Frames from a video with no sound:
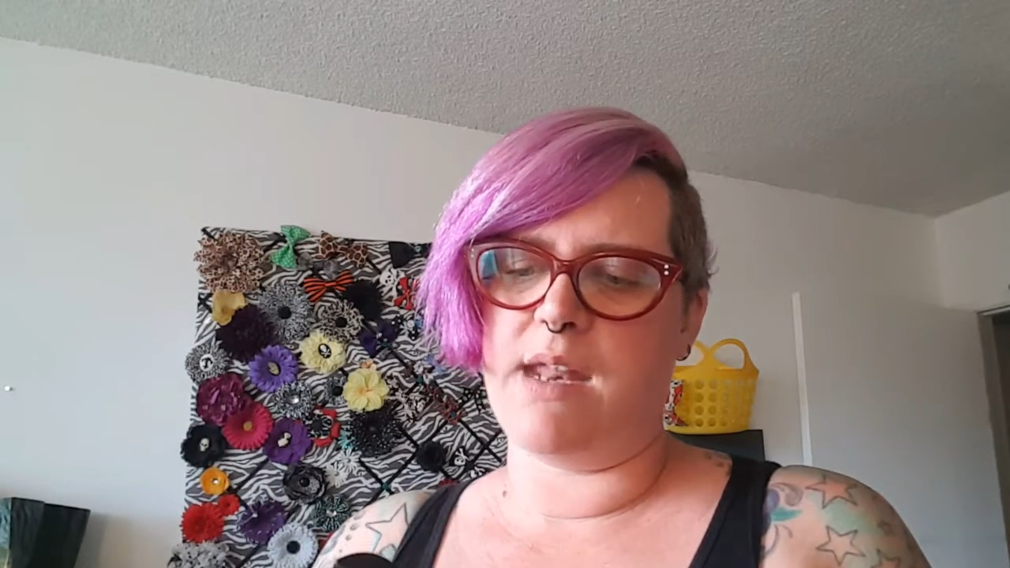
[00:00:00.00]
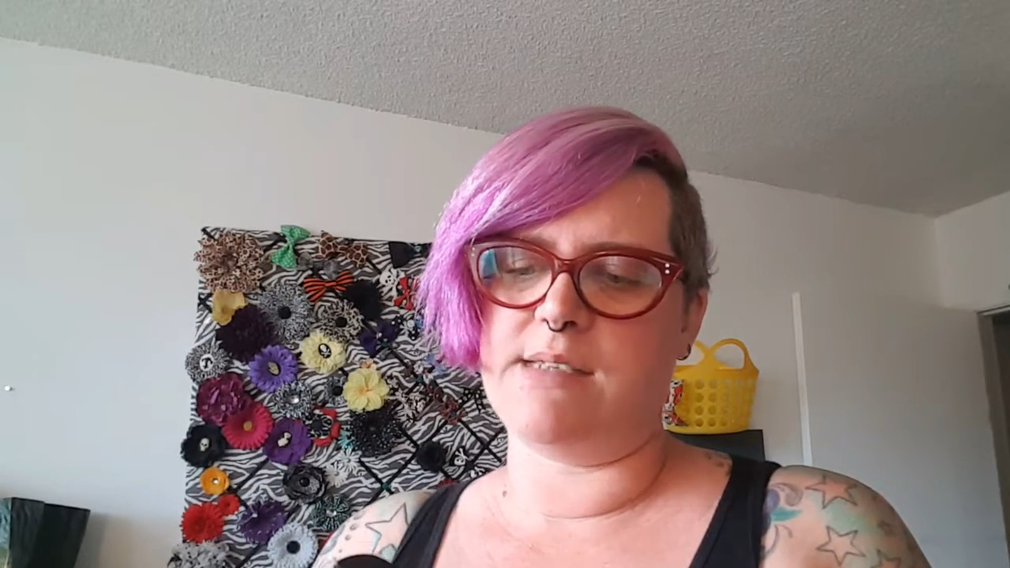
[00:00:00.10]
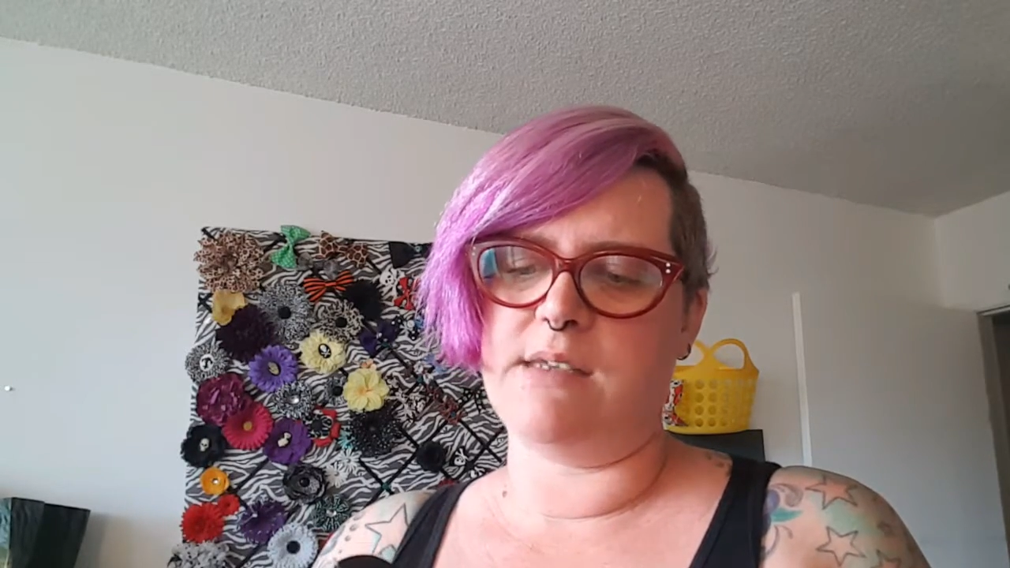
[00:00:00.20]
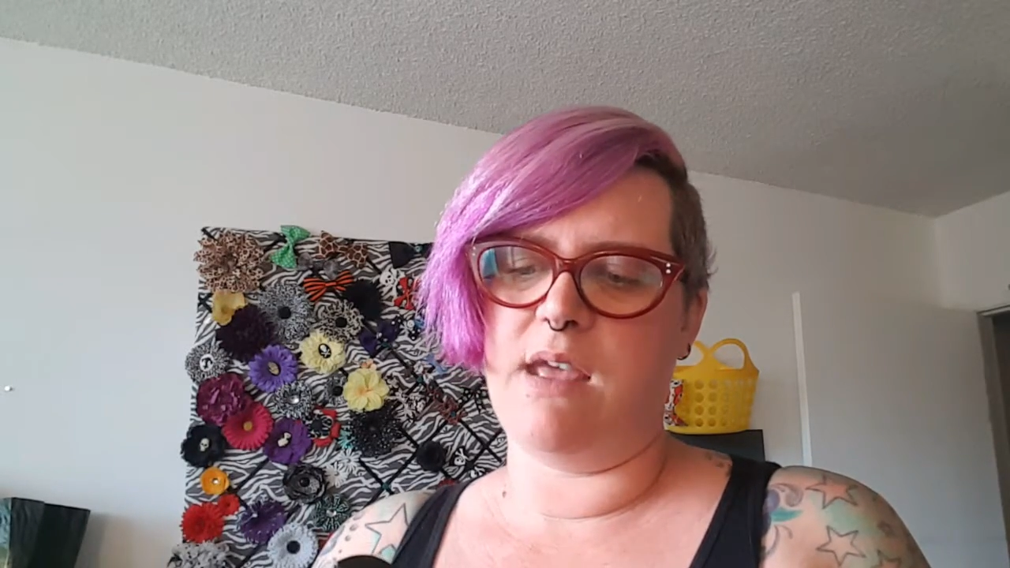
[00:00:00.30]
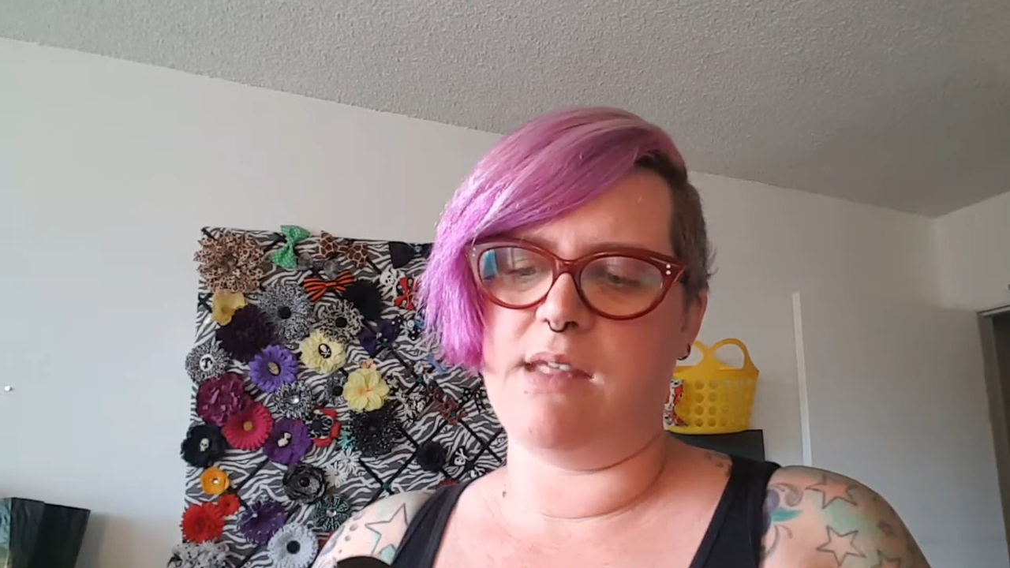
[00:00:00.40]

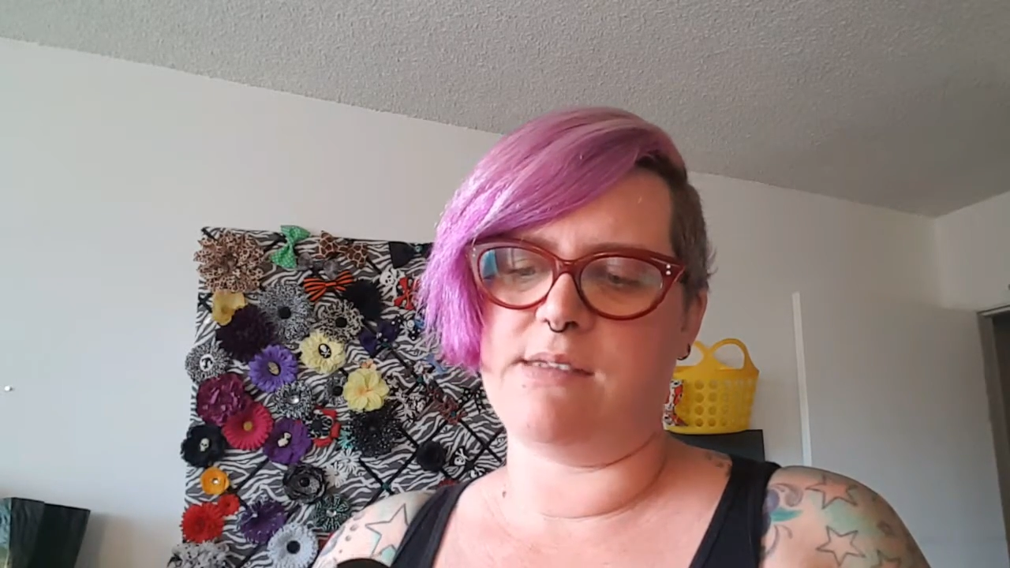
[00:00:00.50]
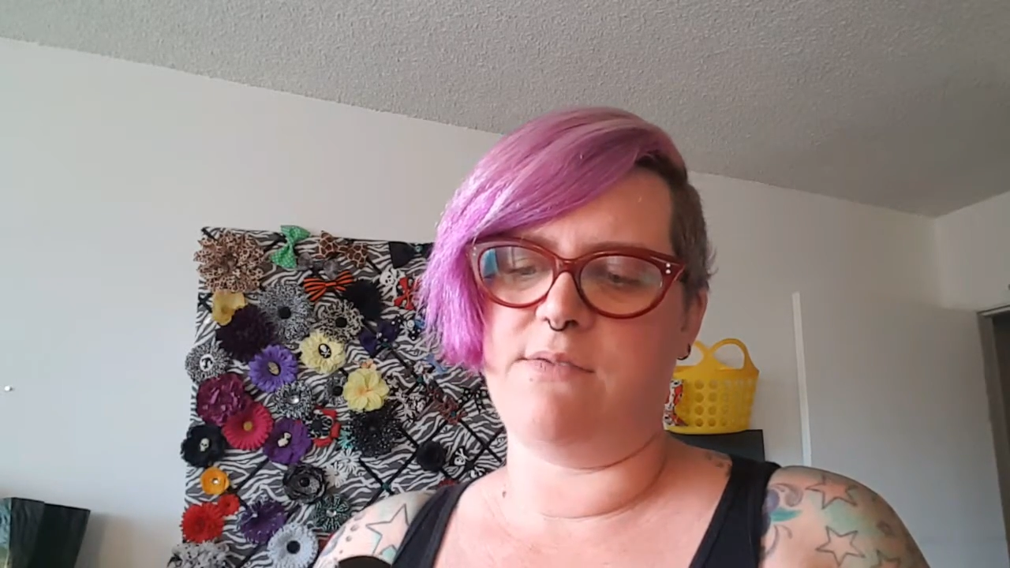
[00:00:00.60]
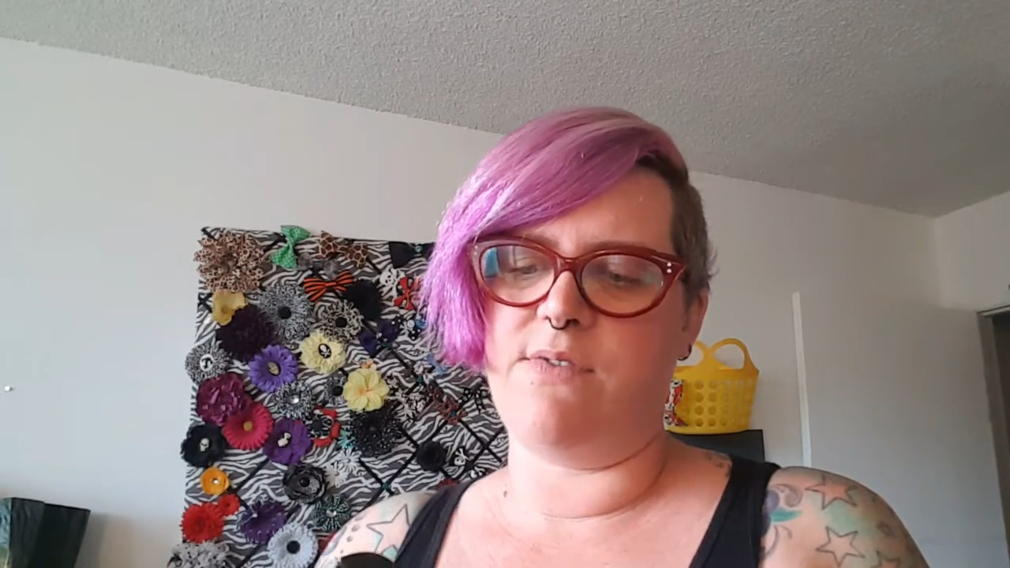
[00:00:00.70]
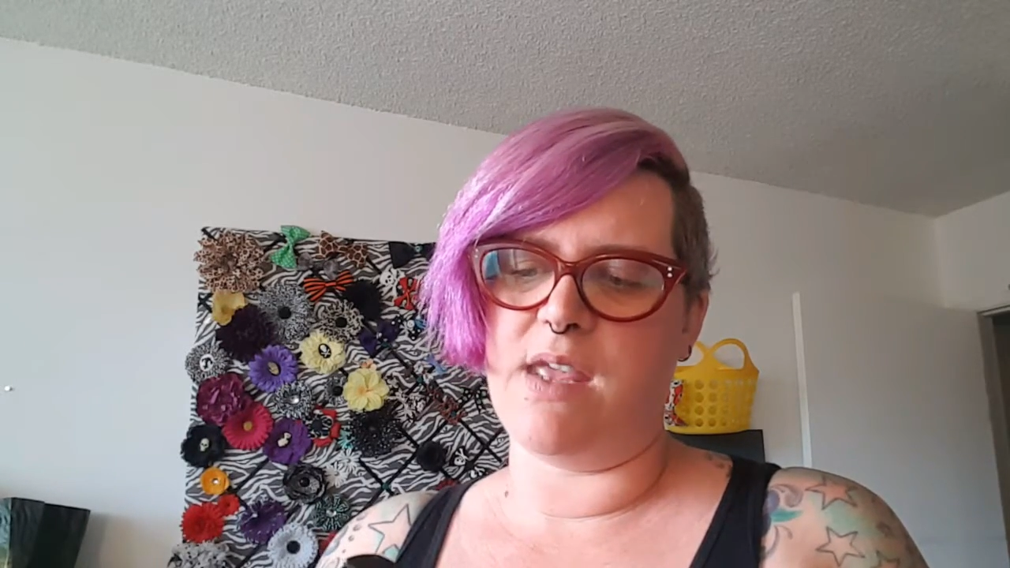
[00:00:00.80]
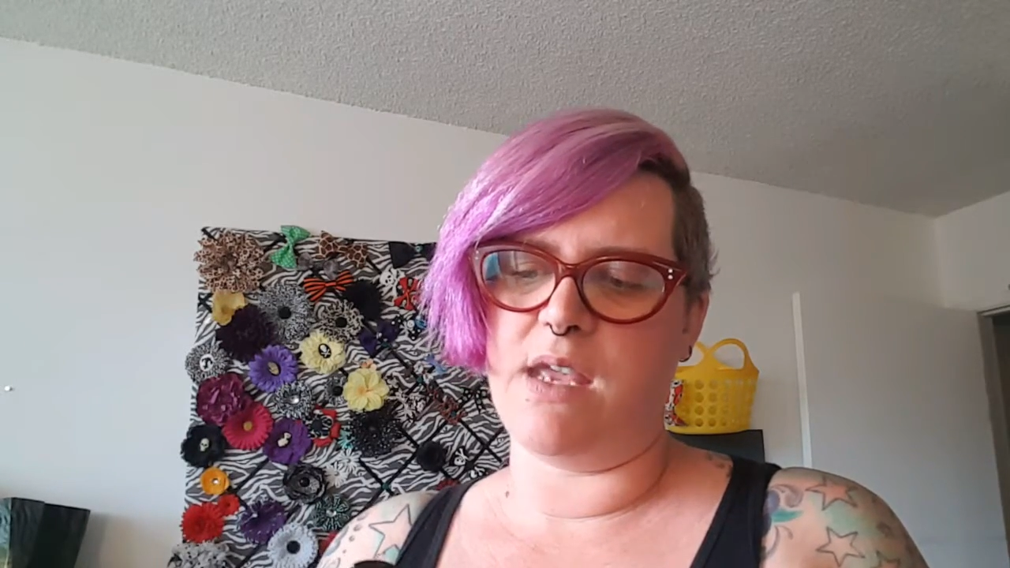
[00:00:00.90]
it's
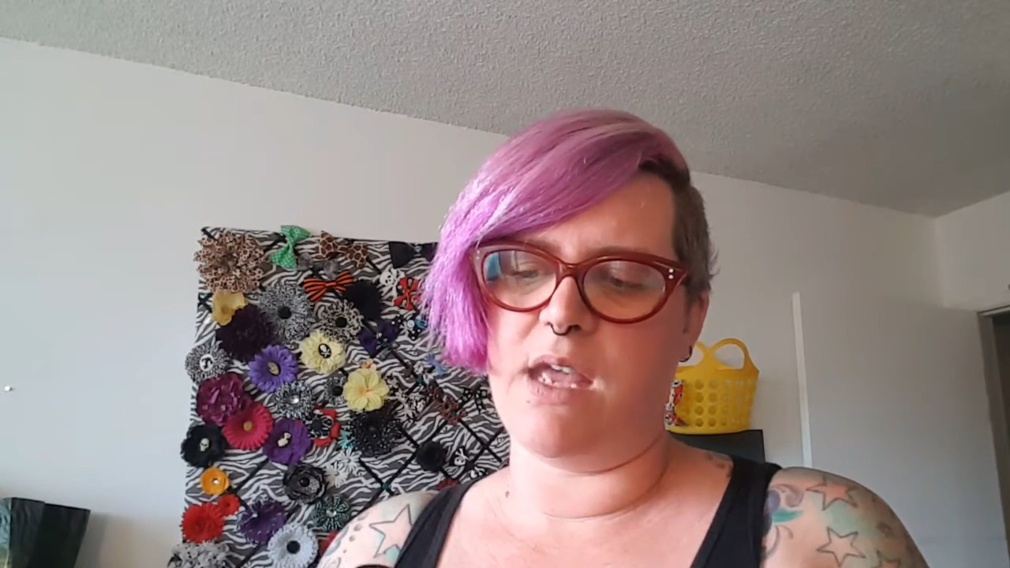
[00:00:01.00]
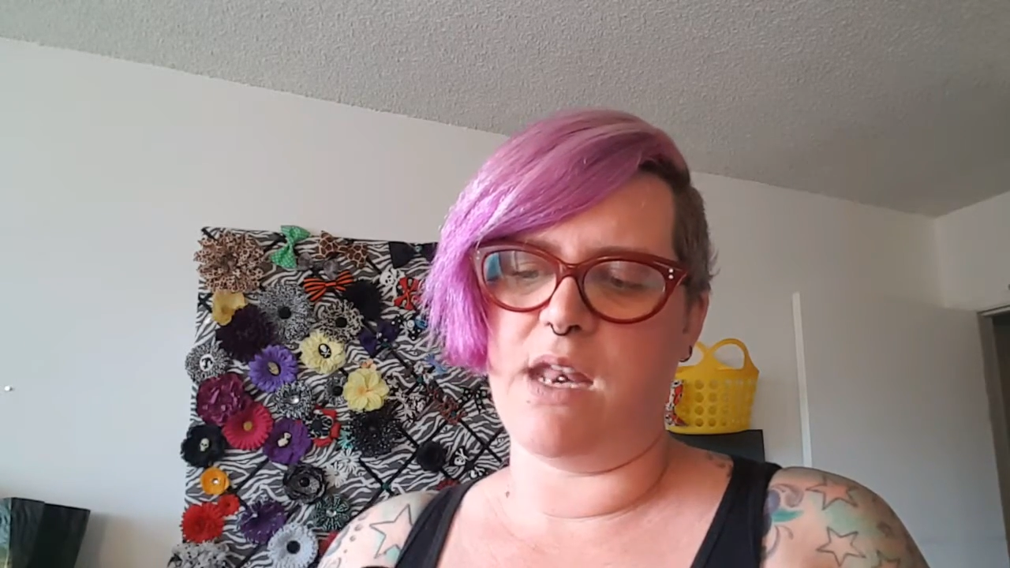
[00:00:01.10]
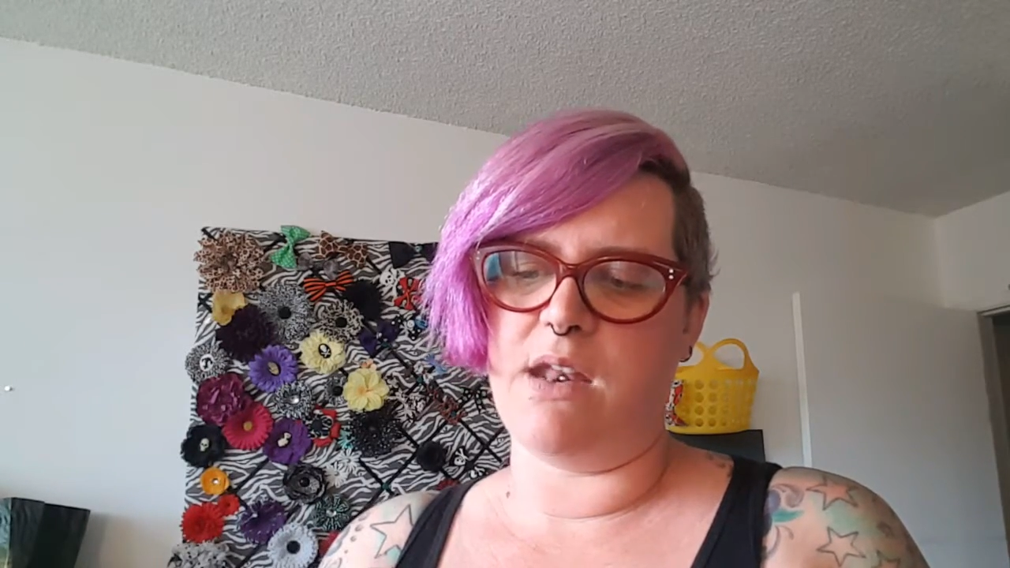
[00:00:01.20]
vegan